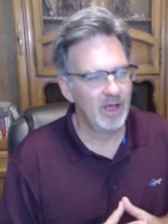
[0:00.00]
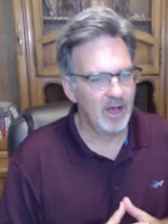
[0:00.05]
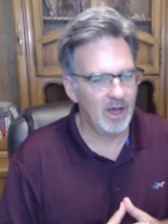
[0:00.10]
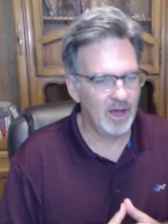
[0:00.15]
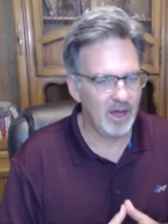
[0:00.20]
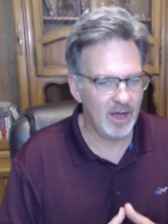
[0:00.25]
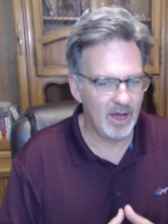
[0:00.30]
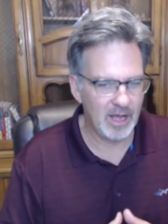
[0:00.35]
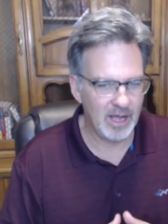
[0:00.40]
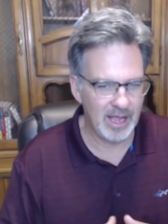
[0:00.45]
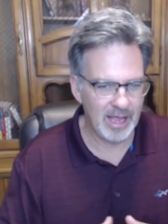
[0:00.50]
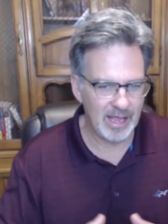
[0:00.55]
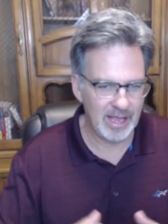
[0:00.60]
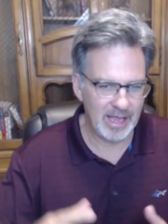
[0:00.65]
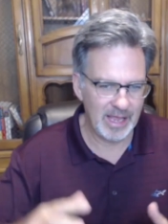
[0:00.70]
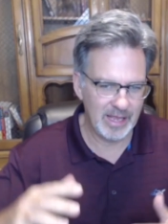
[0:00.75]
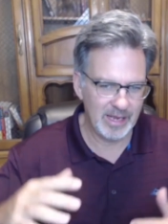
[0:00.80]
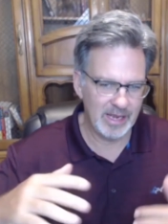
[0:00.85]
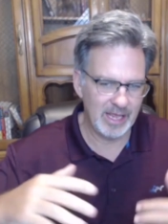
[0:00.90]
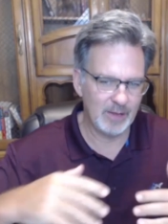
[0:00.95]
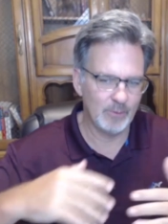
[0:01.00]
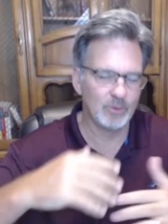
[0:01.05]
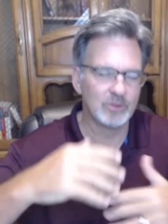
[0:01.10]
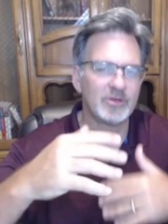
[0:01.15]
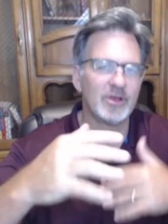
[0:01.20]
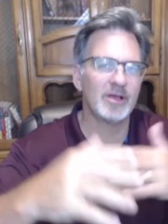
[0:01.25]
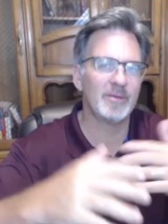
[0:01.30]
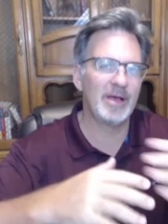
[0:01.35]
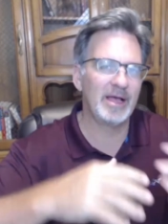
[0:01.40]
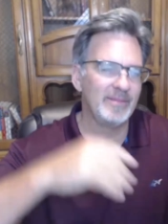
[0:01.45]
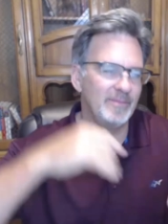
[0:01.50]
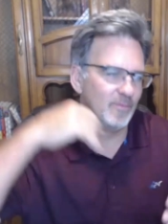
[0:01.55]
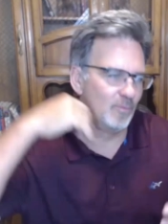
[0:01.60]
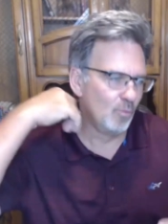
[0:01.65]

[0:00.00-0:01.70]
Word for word: Uh, and, and we'll talk about